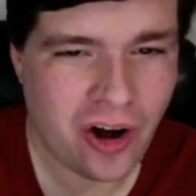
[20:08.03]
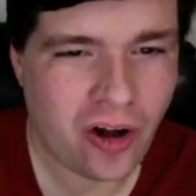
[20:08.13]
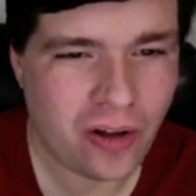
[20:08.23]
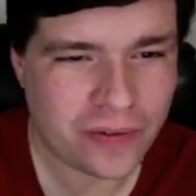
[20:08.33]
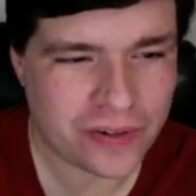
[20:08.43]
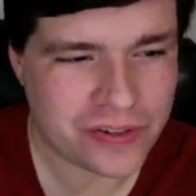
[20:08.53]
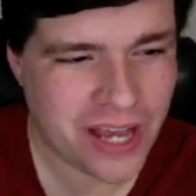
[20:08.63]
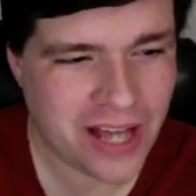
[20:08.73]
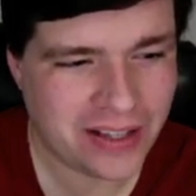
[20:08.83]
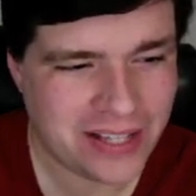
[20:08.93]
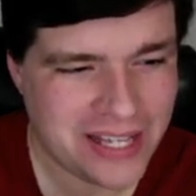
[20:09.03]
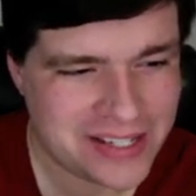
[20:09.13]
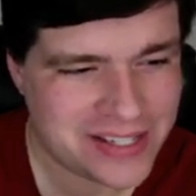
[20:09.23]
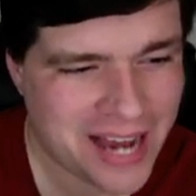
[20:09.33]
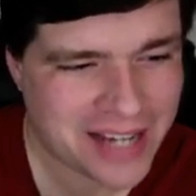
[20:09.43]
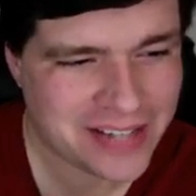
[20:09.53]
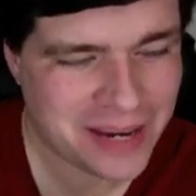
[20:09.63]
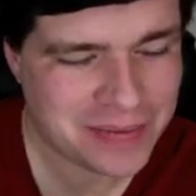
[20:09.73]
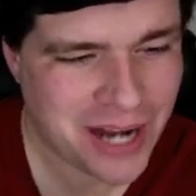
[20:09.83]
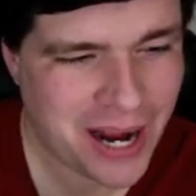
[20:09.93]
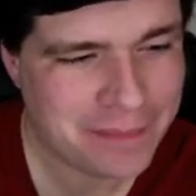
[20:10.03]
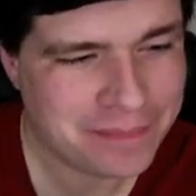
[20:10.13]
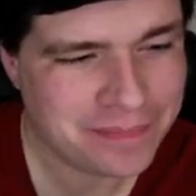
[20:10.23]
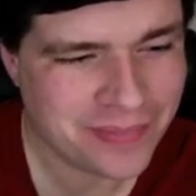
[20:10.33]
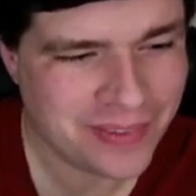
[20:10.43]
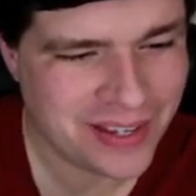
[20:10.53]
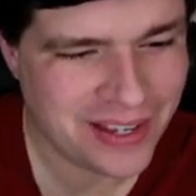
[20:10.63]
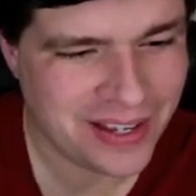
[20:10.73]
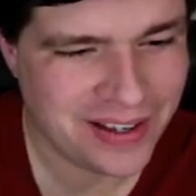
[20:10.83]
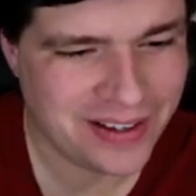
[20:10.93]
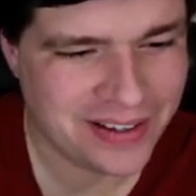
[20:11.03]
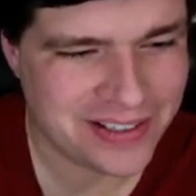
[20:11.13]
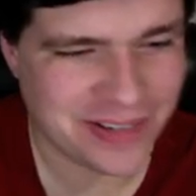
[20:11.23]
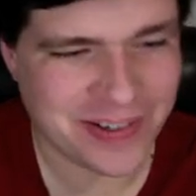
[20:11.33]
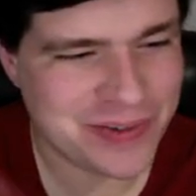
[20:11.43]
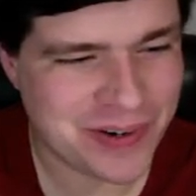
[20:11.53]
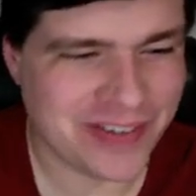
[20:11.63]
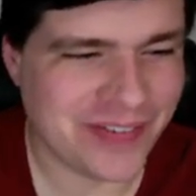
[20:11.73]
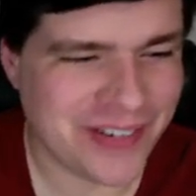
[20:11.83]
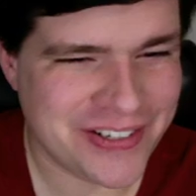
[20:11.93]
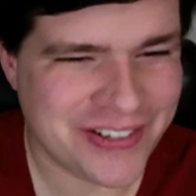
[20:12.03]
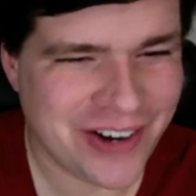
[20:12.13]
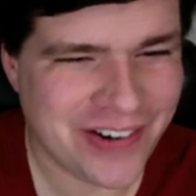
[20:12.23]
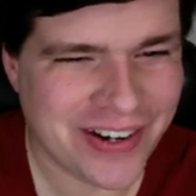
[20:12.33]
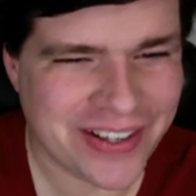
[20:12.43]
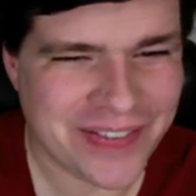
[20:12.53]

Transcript: all for sale at the exact same time. So which one would you go with?